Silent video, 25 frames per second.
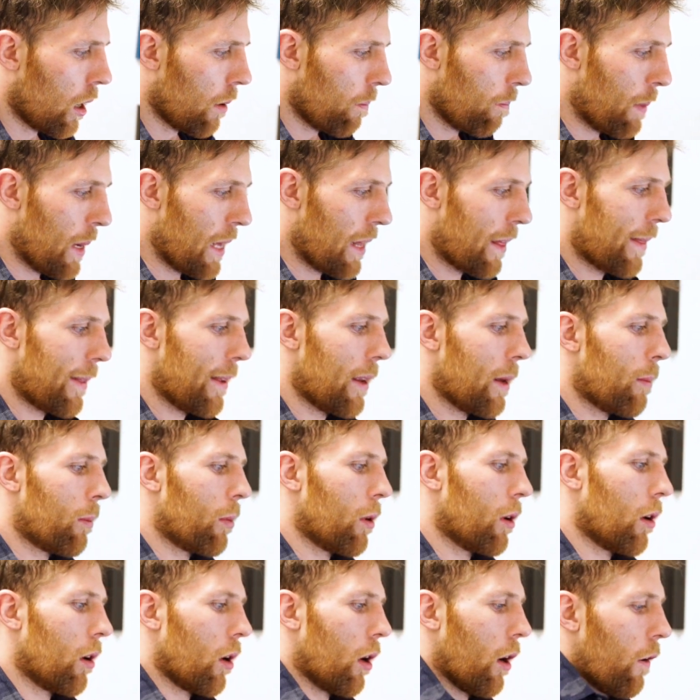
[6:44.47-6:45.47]
Myth
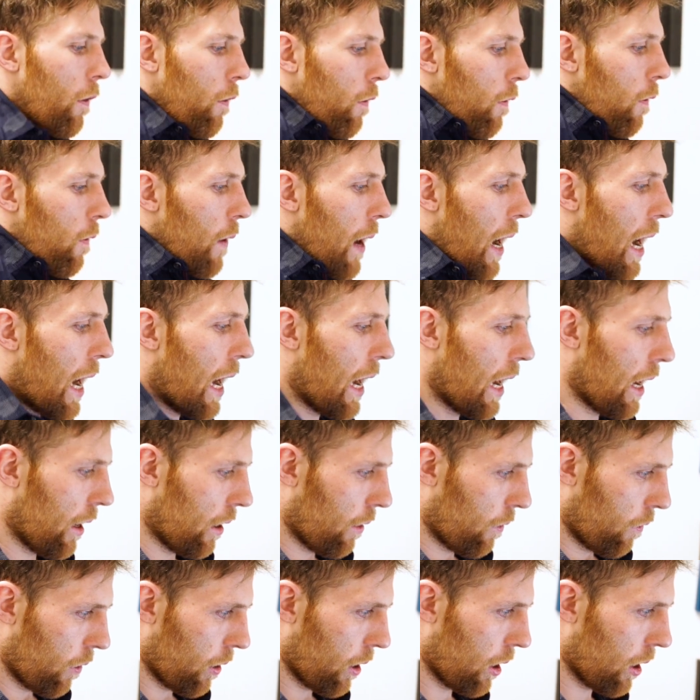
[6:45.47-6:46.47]
number
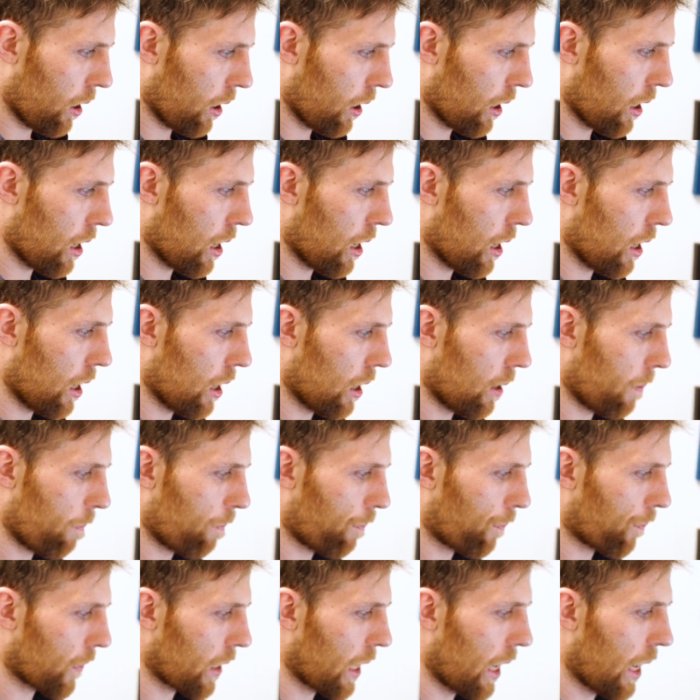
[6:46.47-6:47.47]
five,
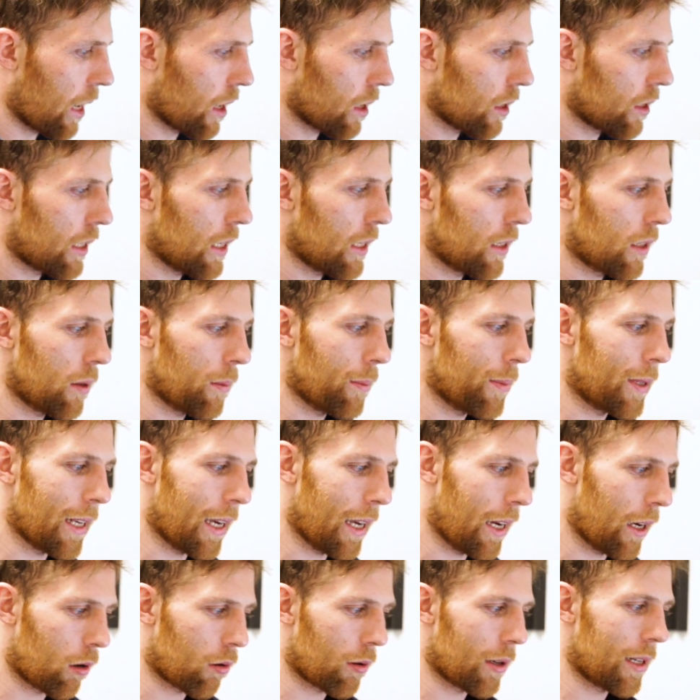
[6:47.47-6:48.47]
um, hair systems
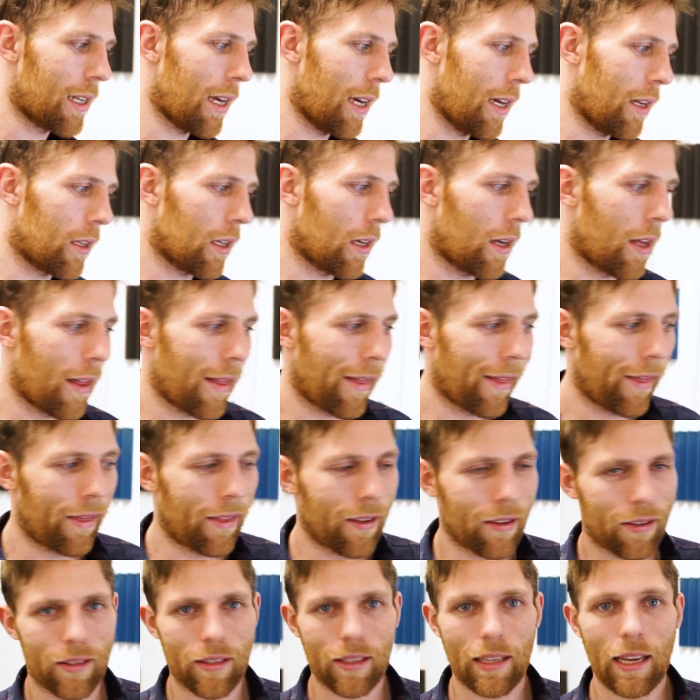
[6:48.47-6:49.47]
irritate
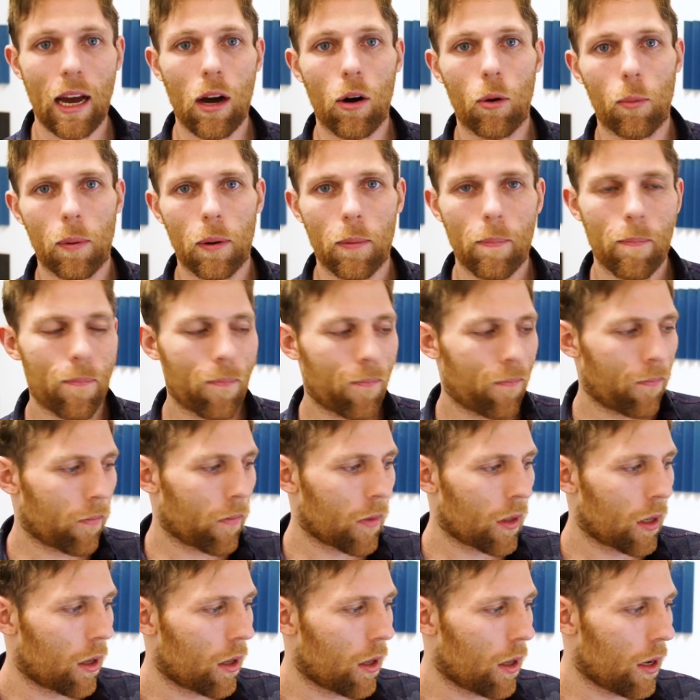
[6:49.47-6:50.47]
the scalp.
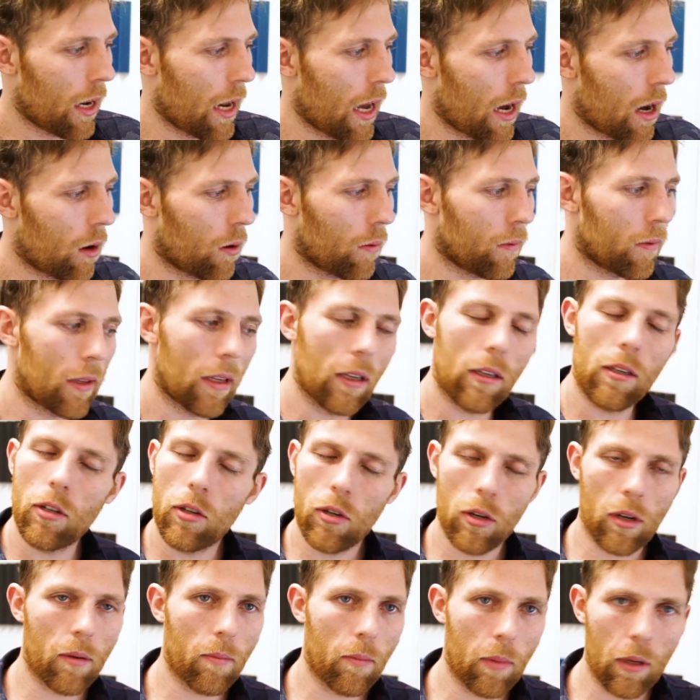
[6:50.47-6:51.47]
Now, this
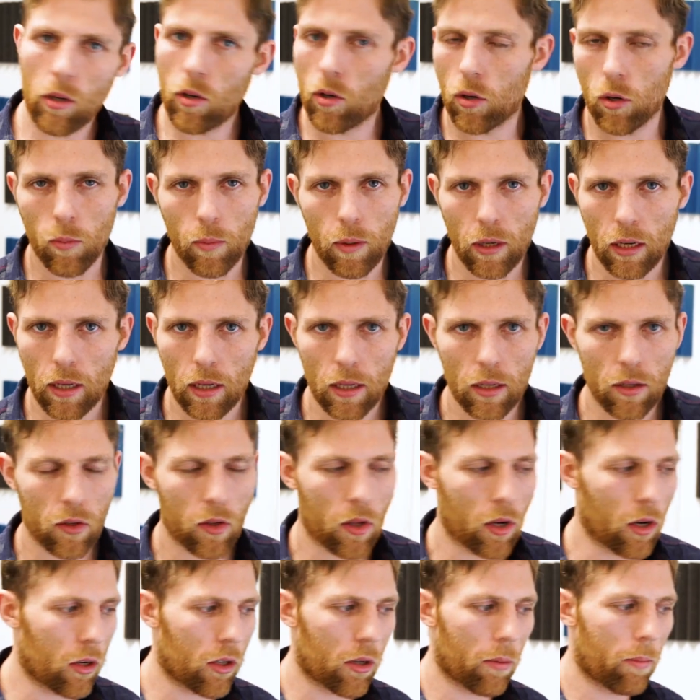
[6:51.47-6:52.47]
shouldn't be true because
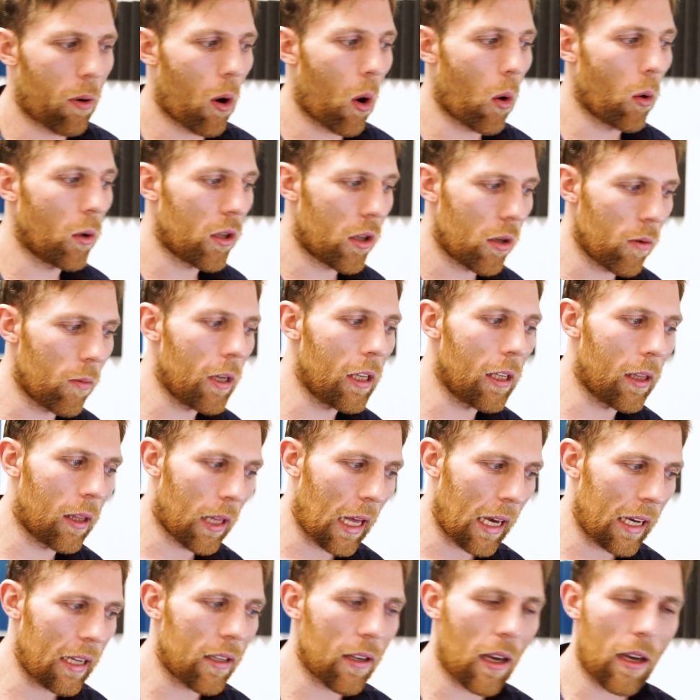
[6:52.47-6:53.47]
they're supposed to be
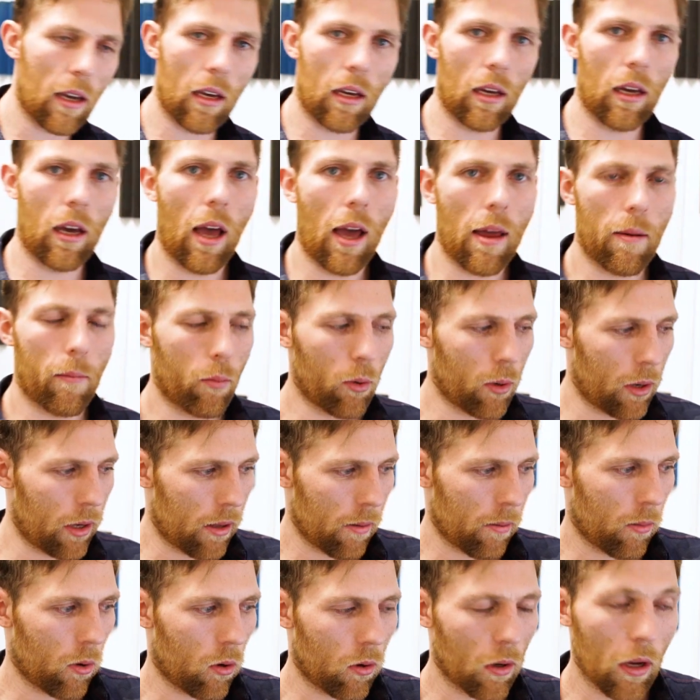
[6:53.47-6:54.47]
light and
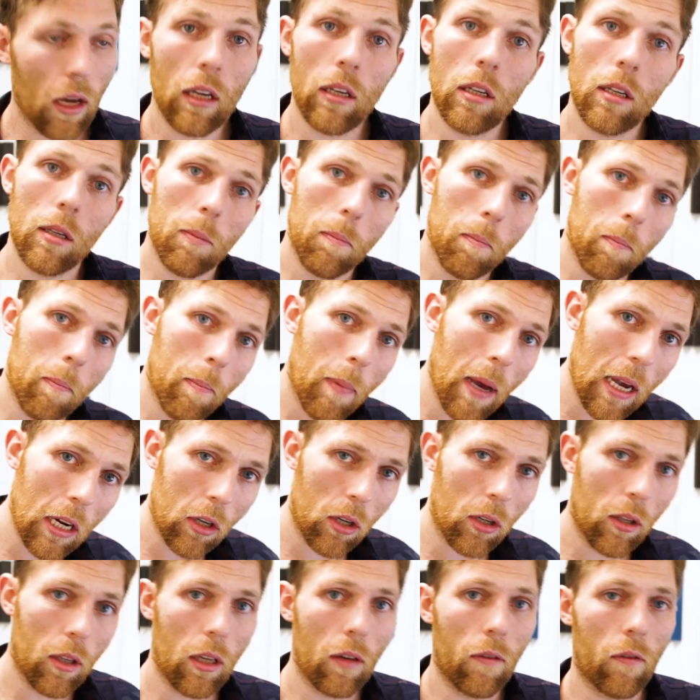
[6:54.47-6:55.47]
breathable,
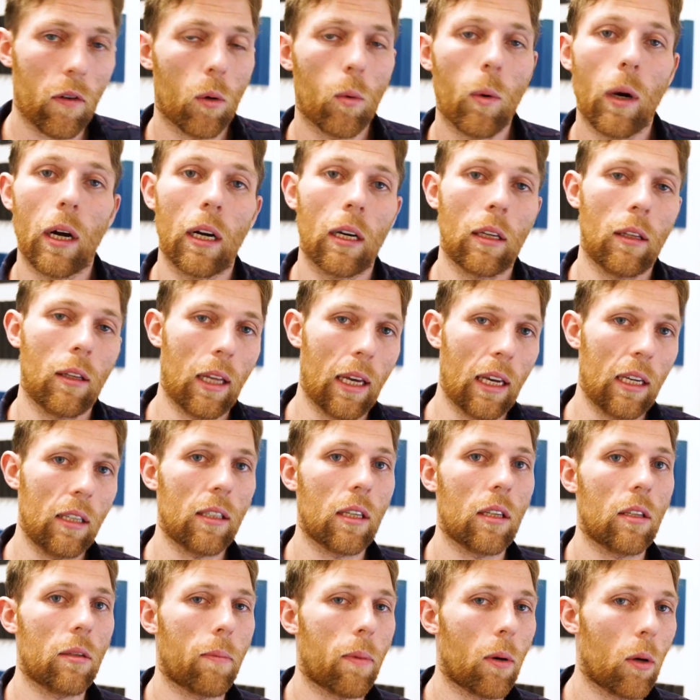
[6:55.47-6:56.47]
especially if you're wearing lace
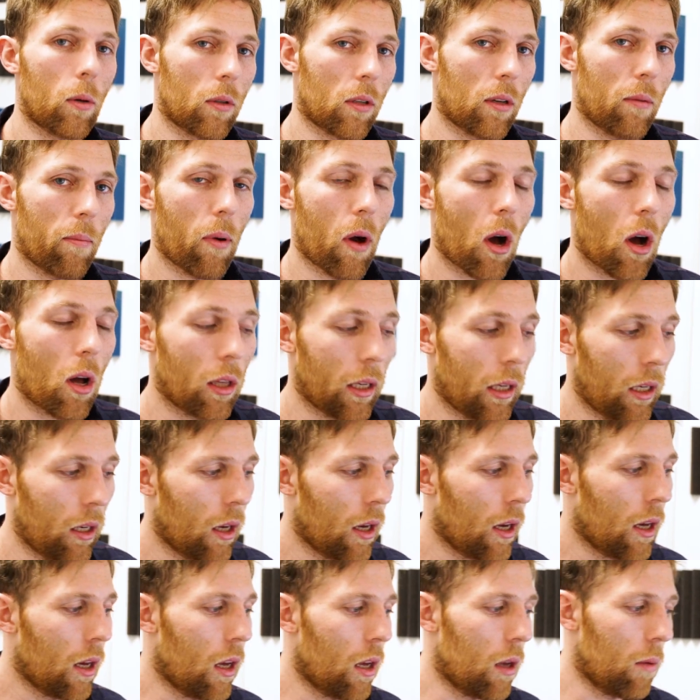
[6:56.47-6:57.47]
as opposed to poly,
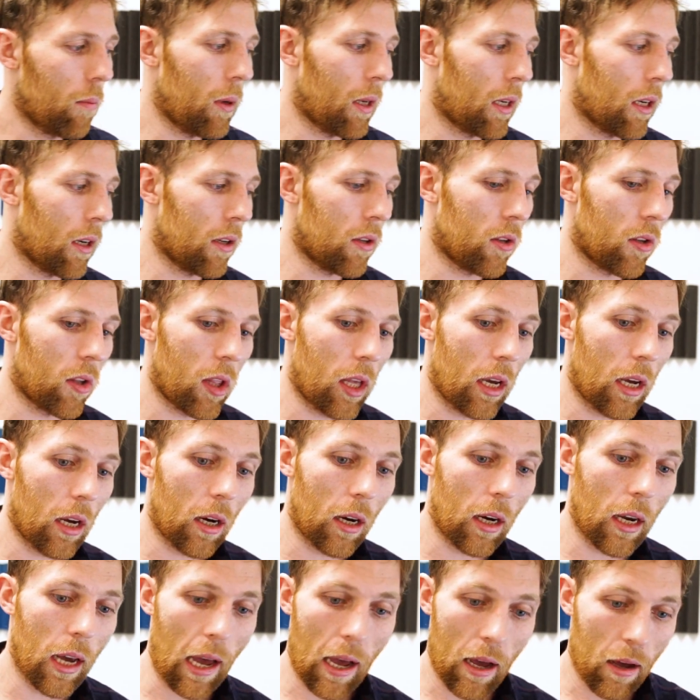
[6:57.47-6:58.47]
because
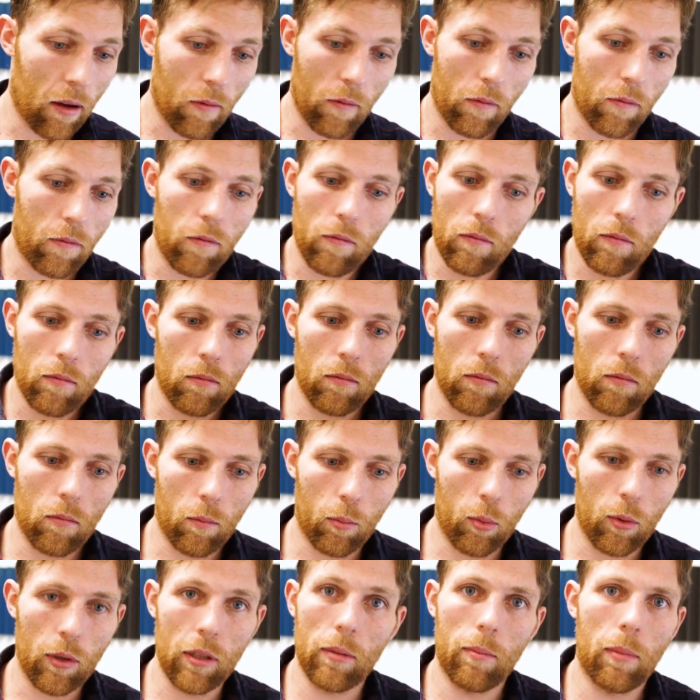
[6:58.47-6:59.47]
they have
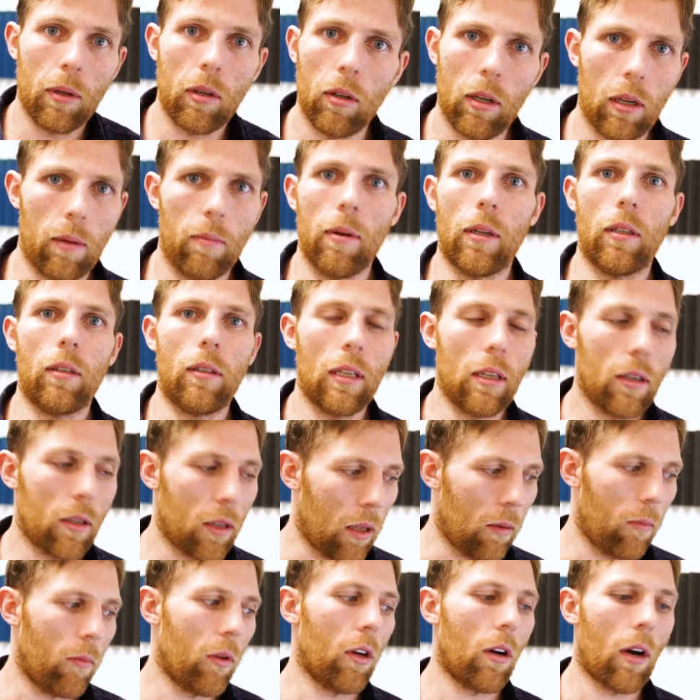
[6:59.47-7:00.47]
breathability built into
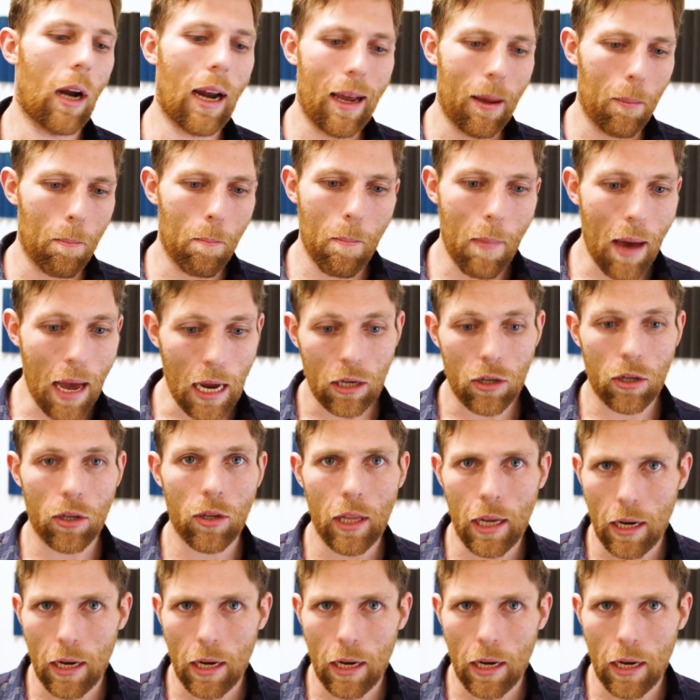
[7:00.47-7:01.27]
them. They're a mesh.